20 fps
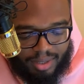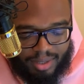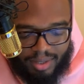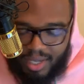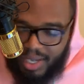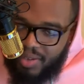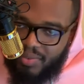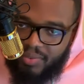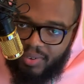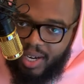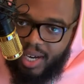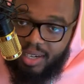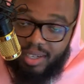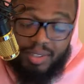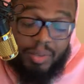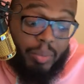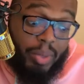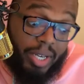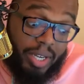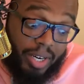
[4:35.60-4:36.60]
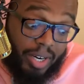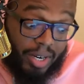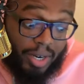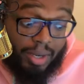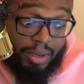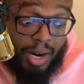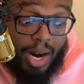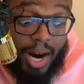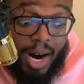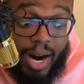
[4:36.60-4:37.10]
can't find nothing. But here we
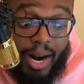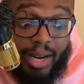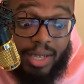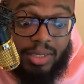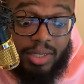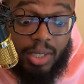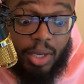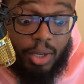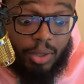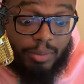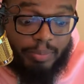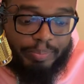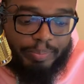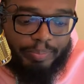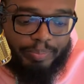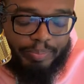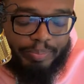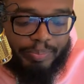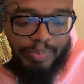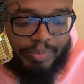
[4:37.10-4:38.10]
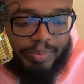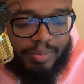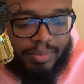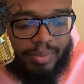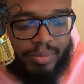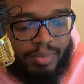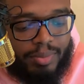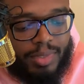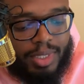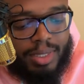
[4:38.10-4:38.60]
go. All right, so
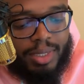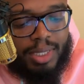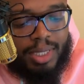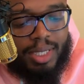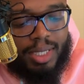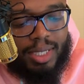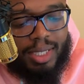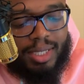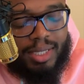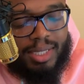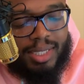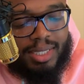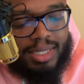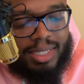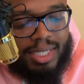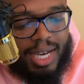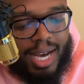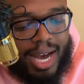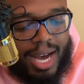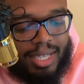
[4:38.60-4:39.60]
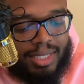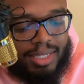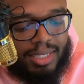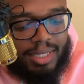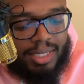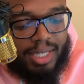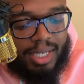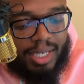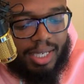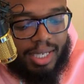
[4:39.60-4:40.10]
this guy
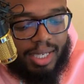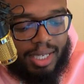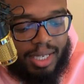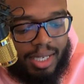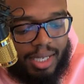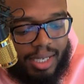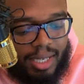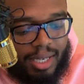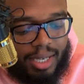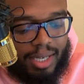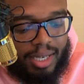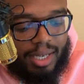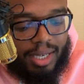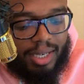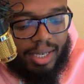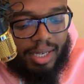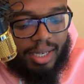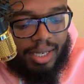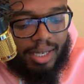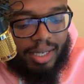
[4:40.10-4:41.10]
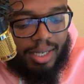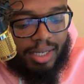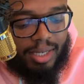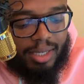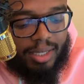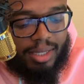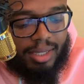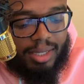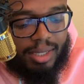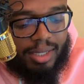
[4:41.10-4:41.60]
said
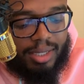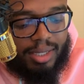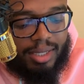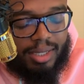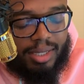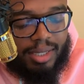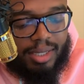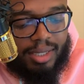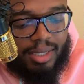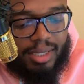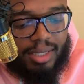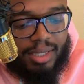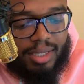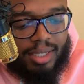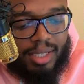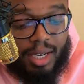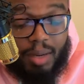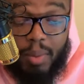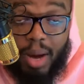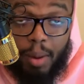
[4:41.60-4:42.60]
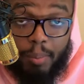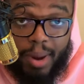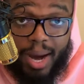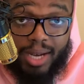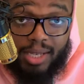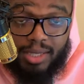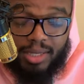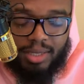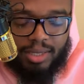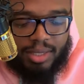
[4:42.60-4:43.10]
about
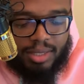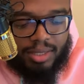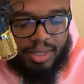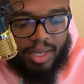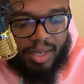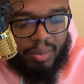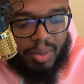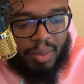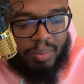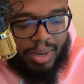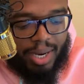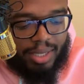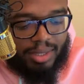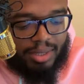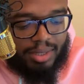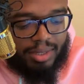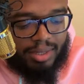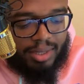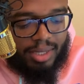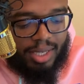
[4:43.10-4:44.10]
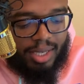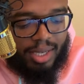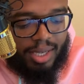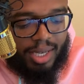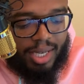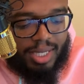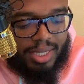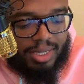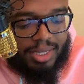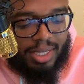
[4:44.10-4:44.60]
Pisces. He's talking about Pisces.
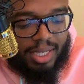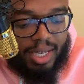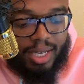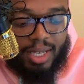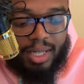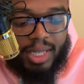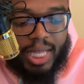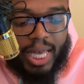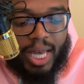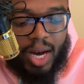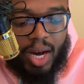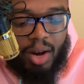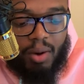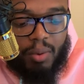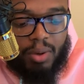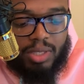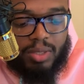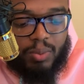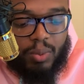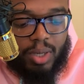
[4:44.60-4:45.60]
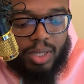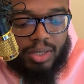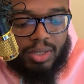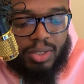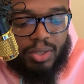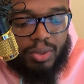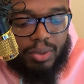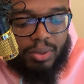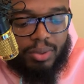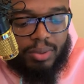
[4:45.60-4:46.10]
He said they always
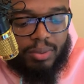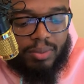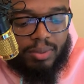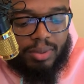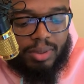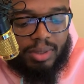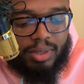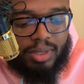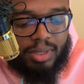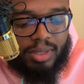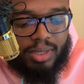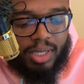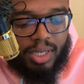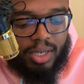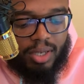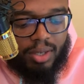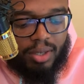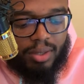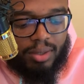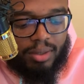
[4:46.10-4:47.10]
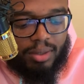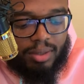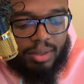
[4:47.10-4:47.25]
want you to